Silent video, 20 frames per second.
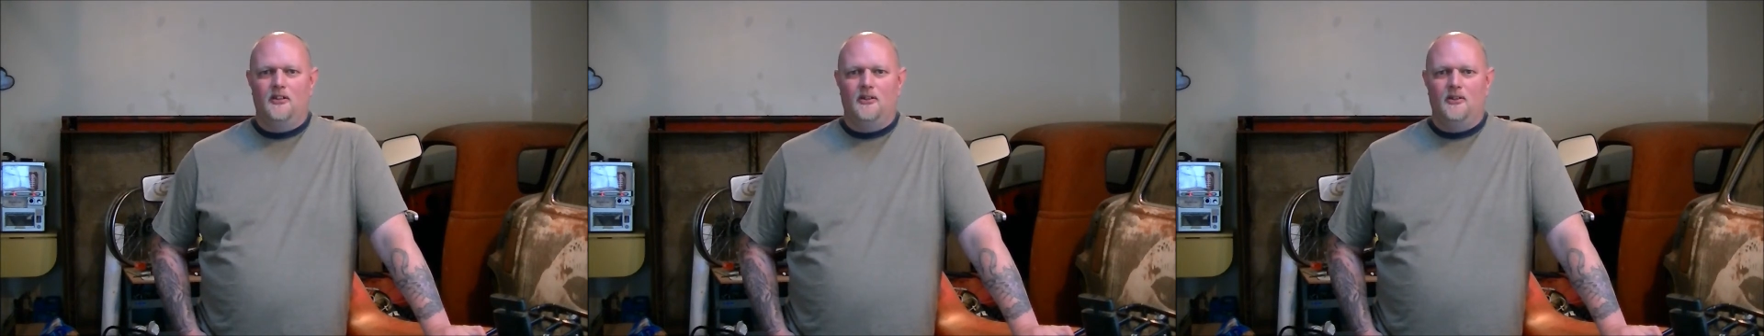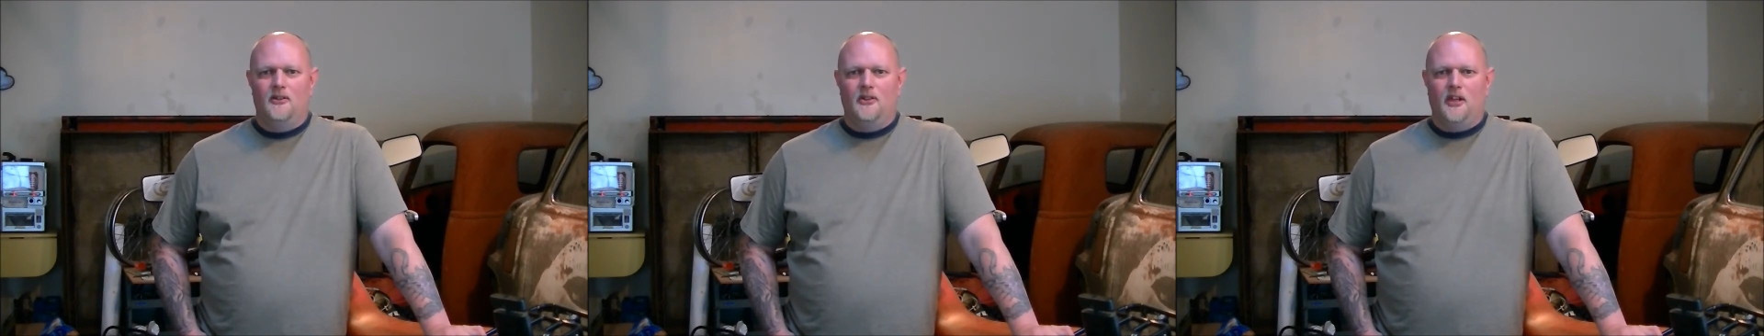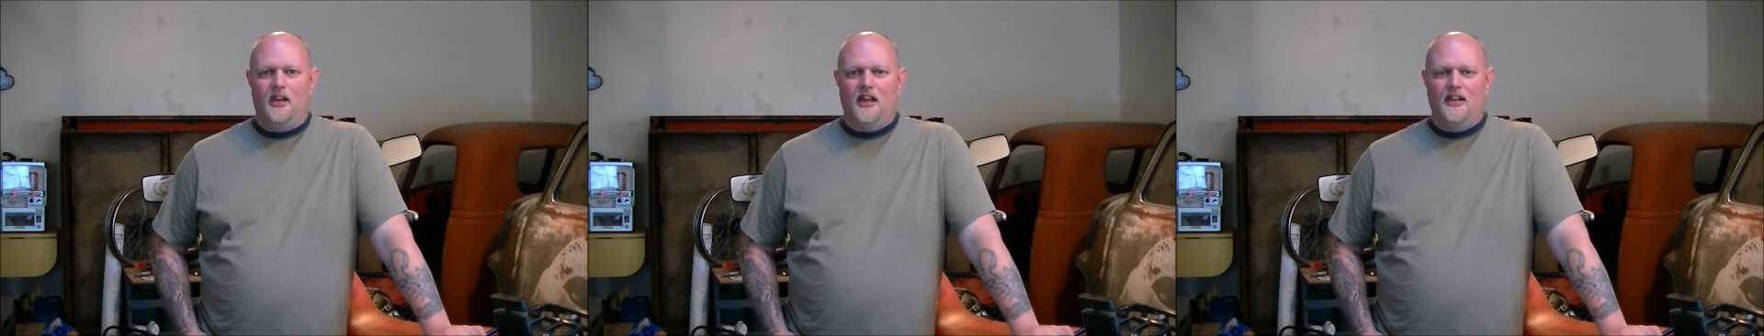
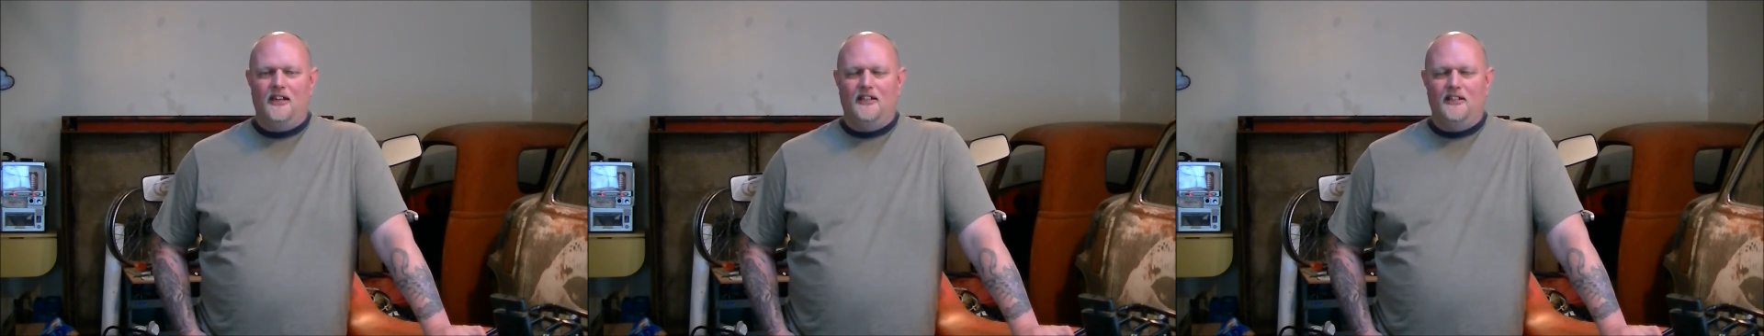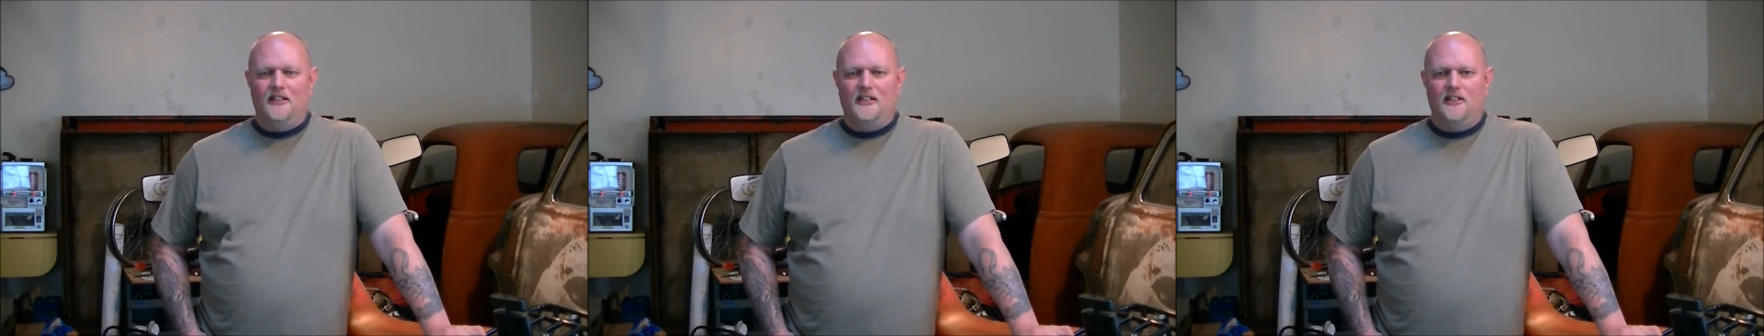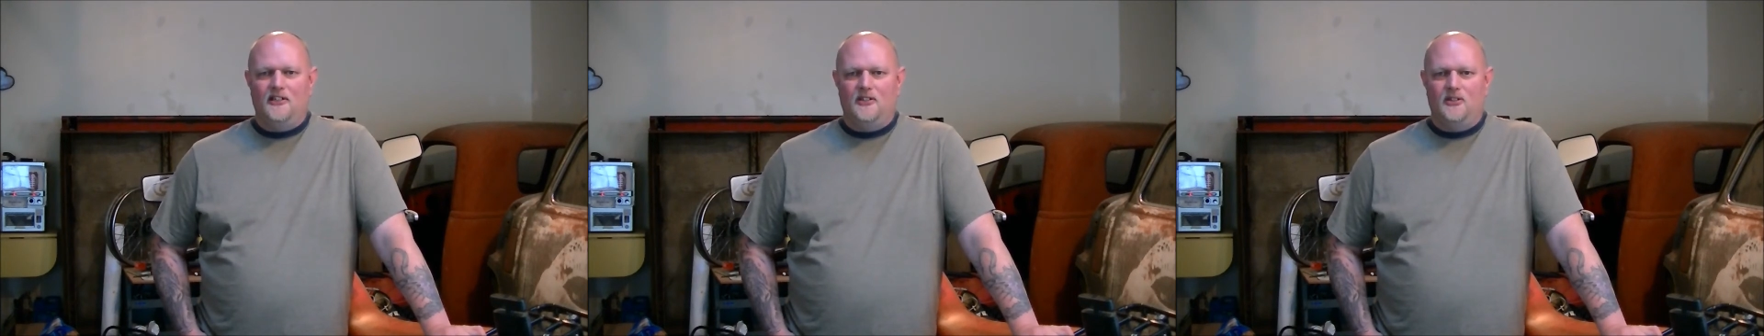that I
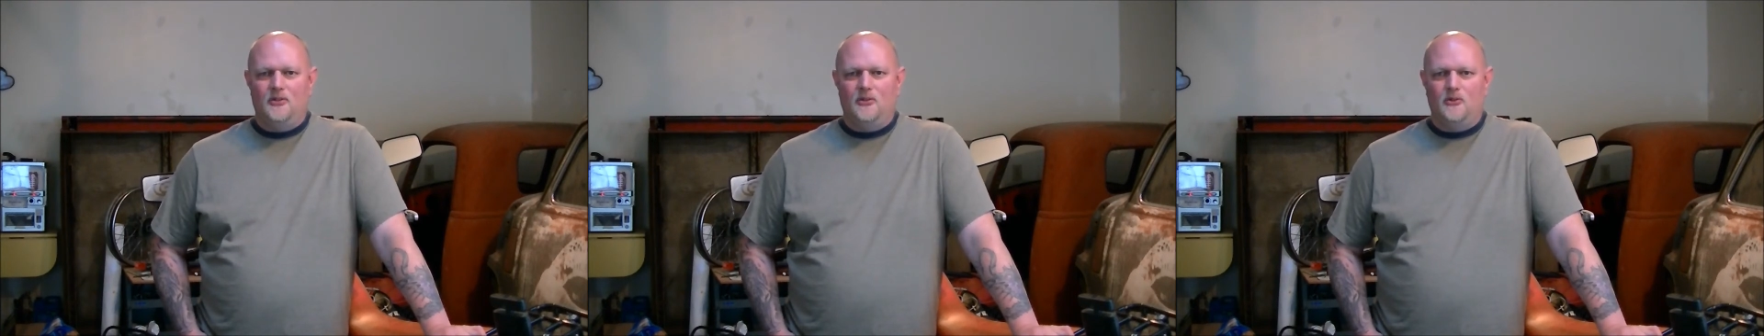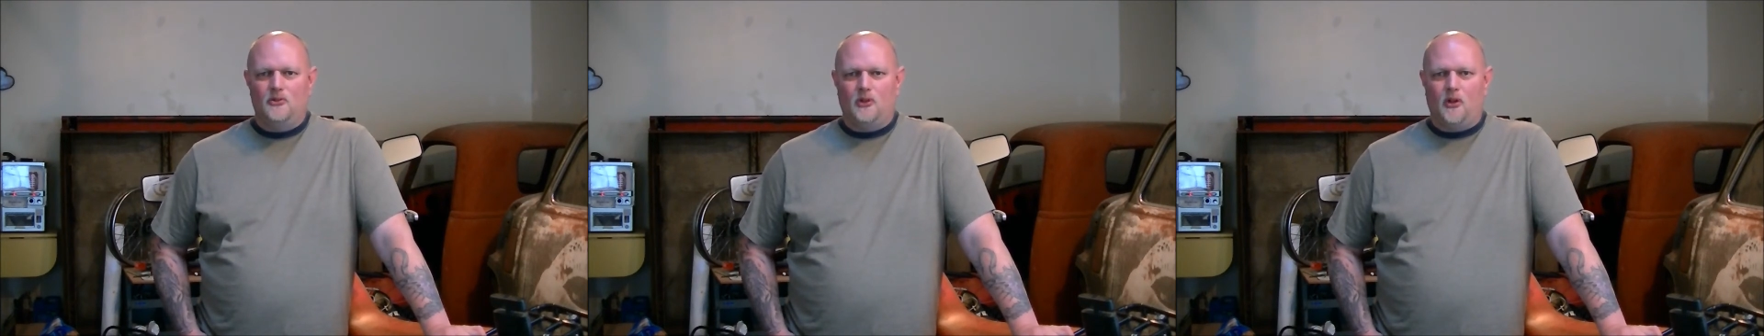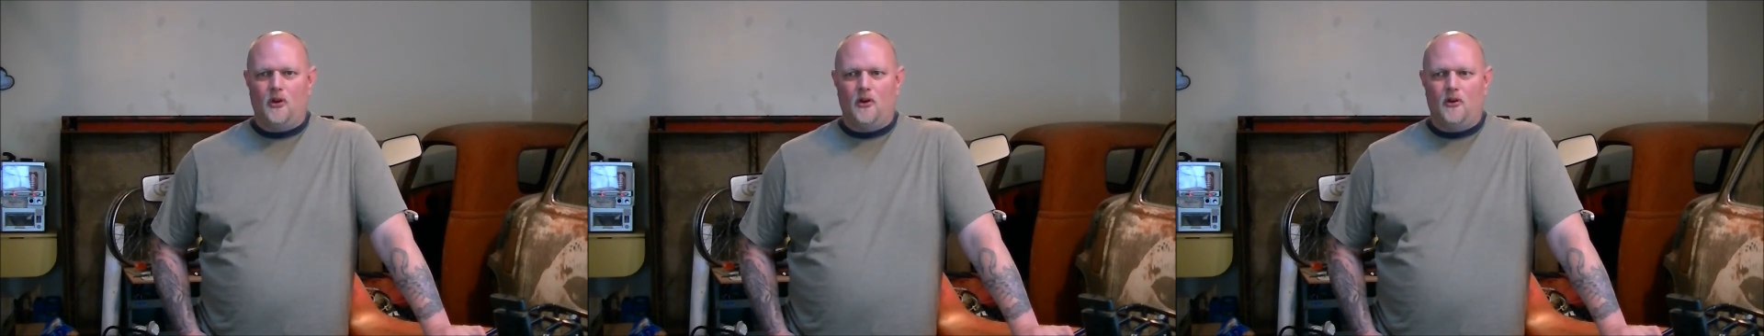needed to
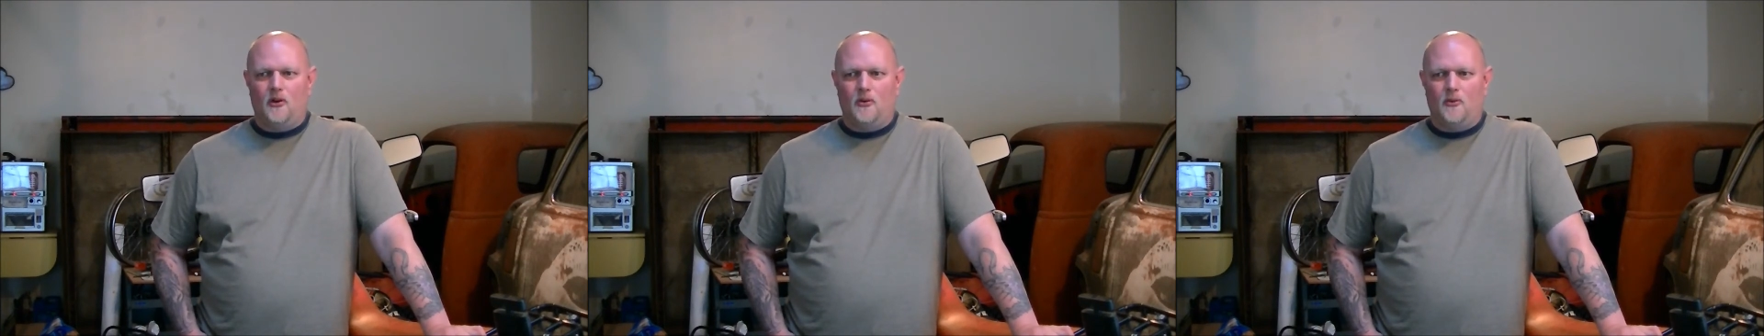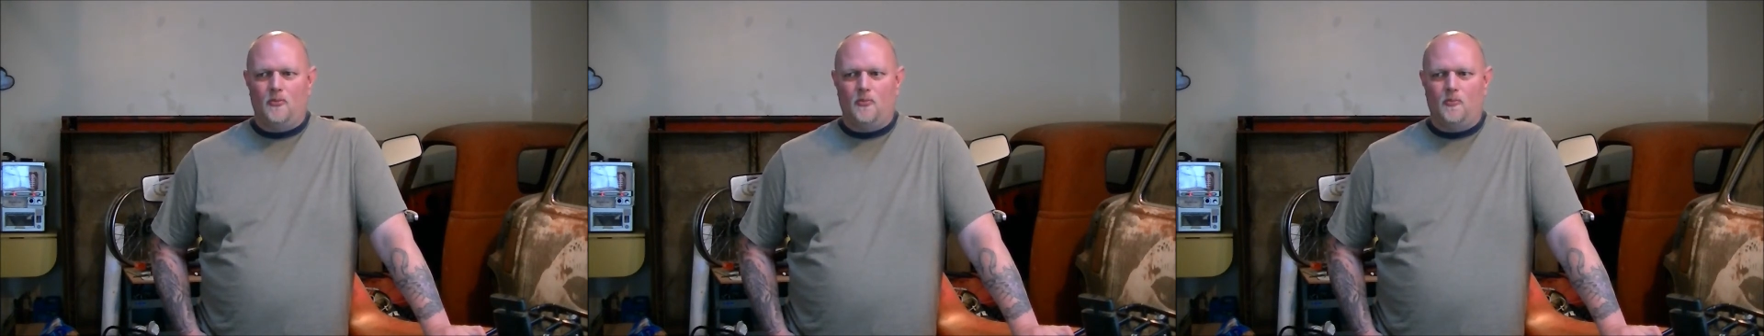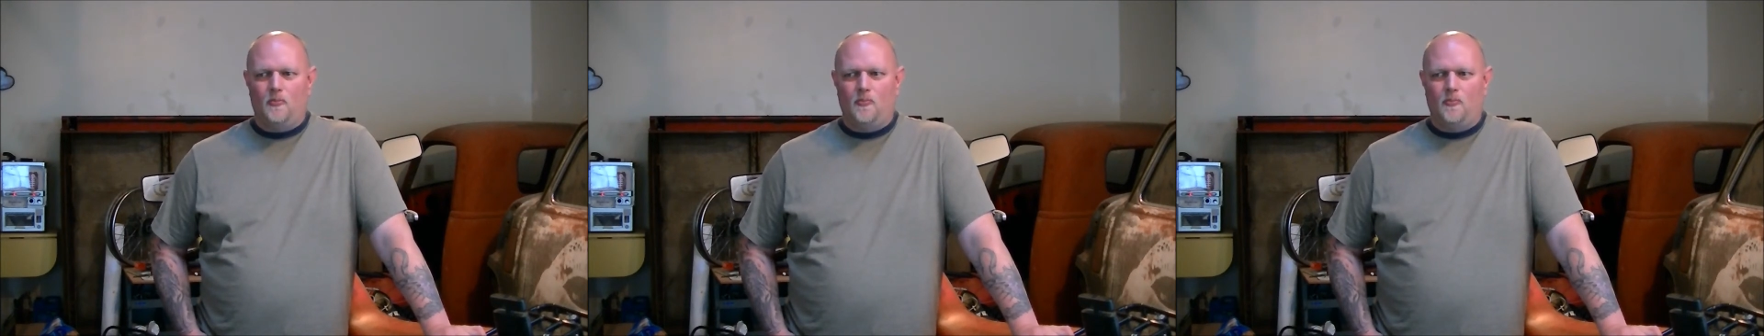start